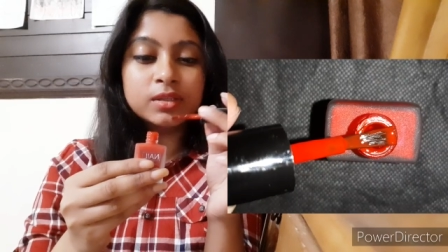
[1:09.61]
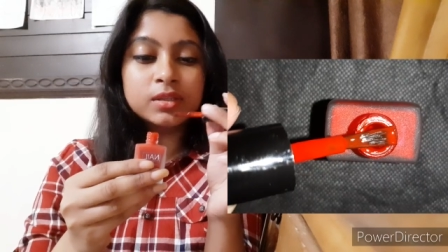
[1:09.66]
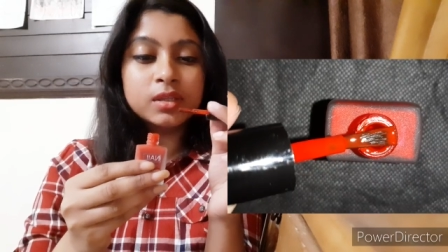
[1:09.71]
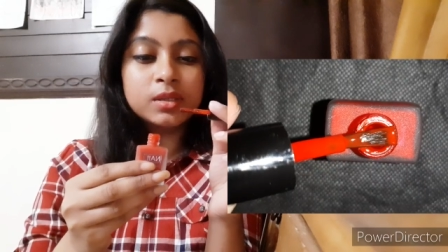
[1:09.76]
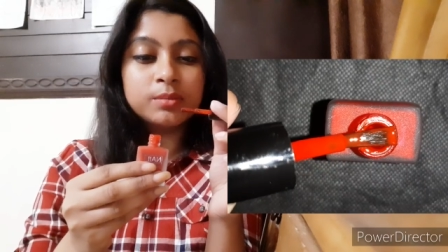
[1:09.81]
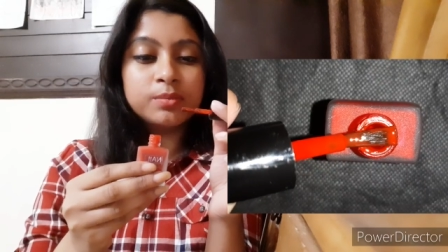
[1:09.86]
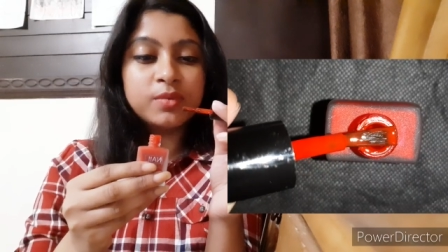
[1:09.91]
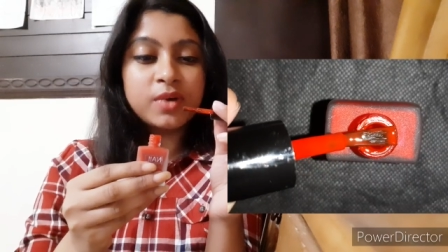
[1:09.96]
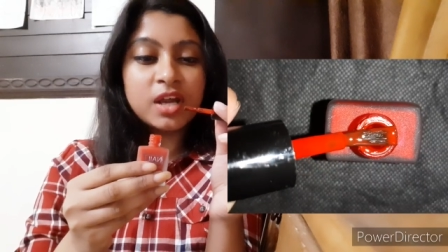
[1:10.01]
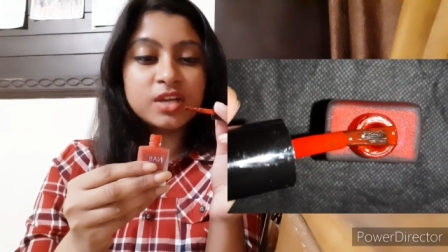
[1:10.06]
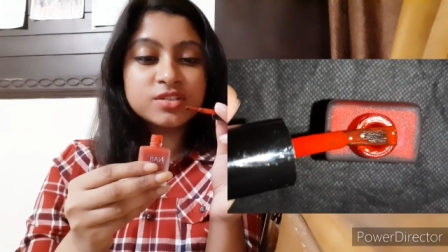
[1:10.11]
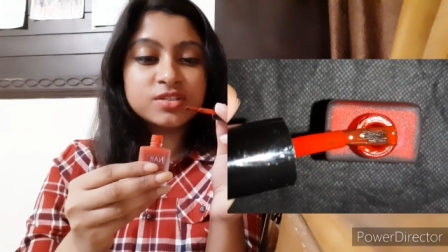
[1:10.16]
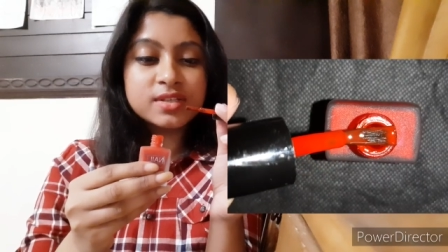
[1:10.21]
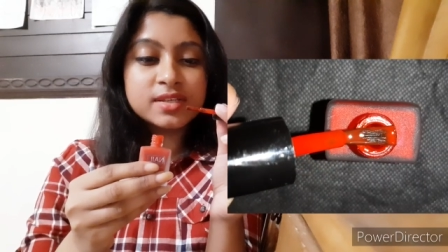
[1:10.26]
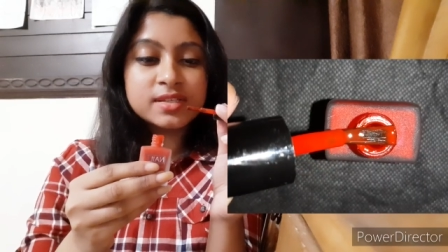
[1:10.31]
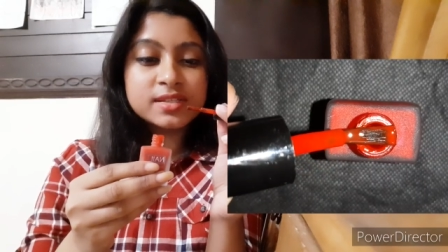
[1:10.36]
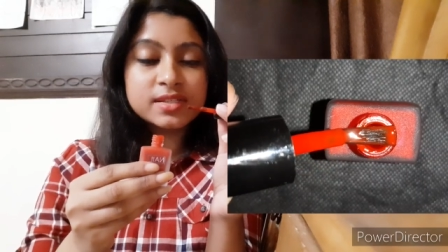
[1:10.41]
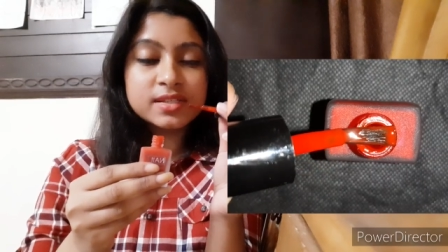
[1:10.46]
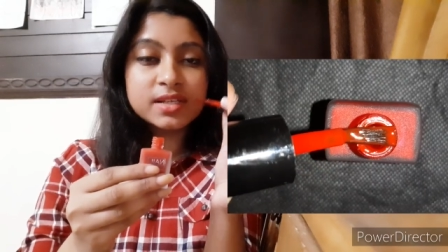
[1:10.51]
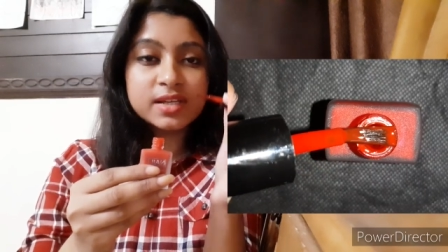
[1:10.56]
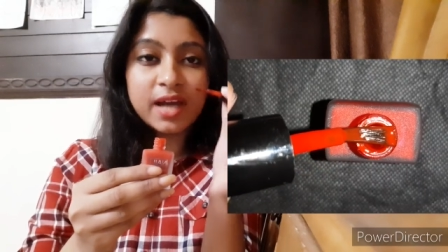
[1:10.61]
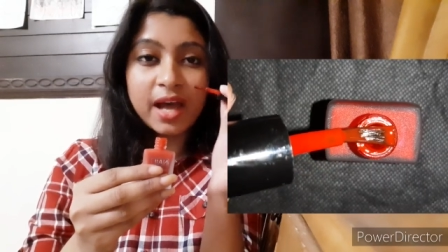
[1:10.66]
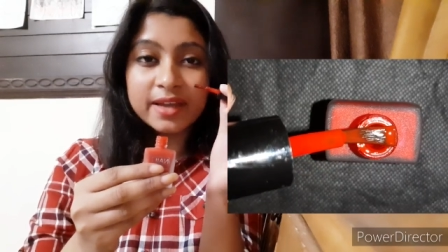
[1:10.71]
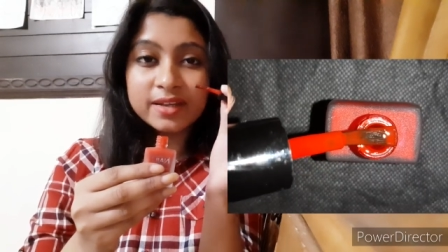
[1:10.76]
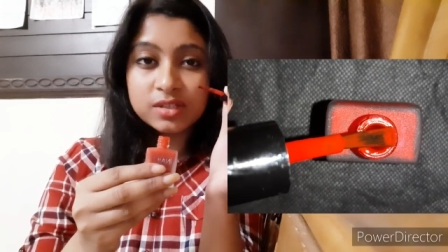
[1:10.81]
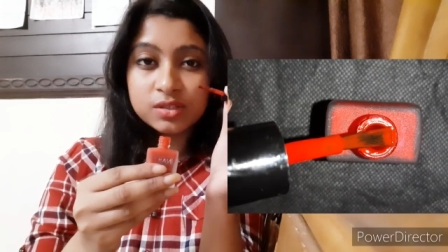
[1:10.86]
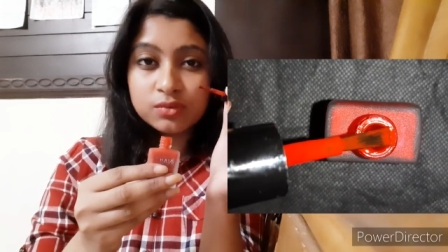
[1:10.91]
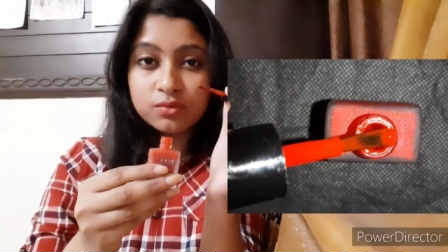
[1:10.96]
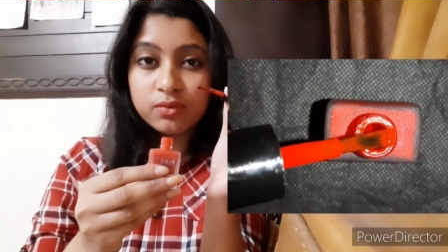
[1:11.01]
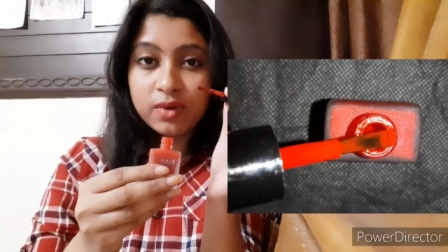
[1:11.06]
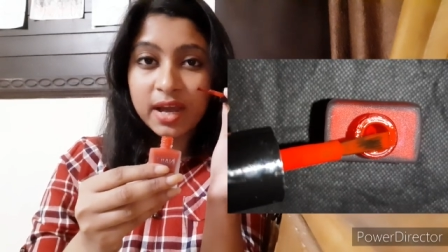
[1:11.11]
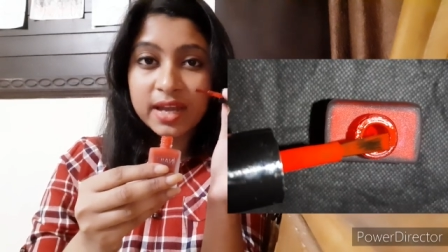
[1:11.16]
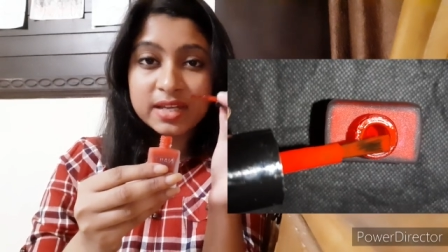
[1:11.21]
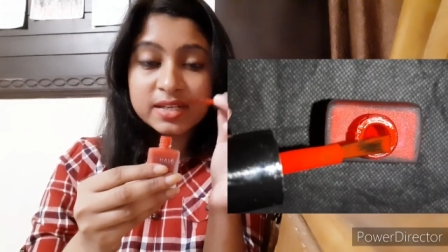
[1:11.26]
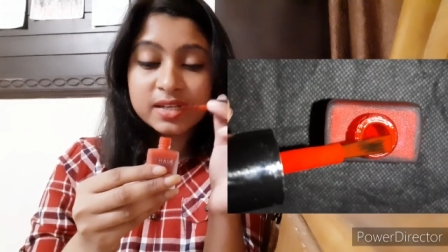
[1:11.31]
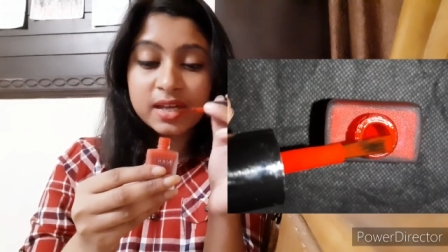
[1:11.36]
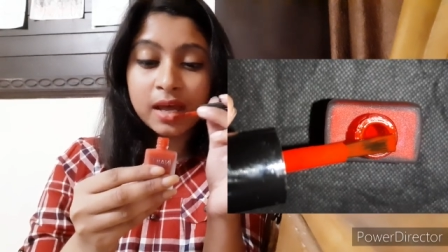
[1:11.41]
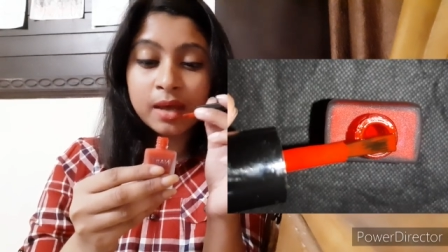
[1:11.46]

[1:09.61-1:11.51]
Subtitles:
The brush is kind of wide.